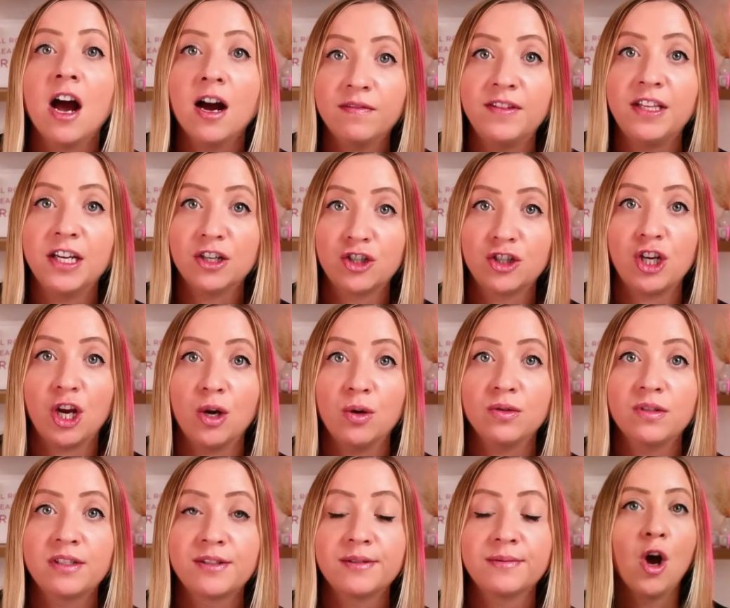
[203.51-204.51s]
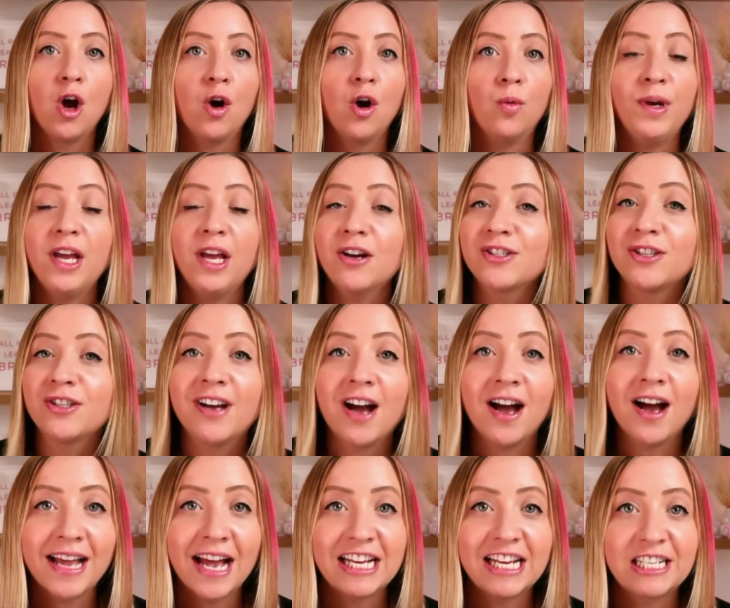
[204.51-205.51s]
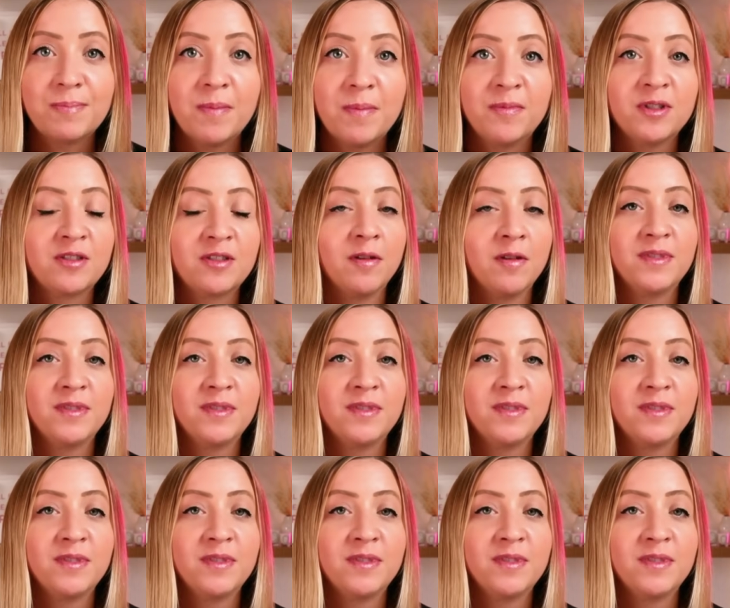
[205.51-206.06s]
of their shows. We also got cast members from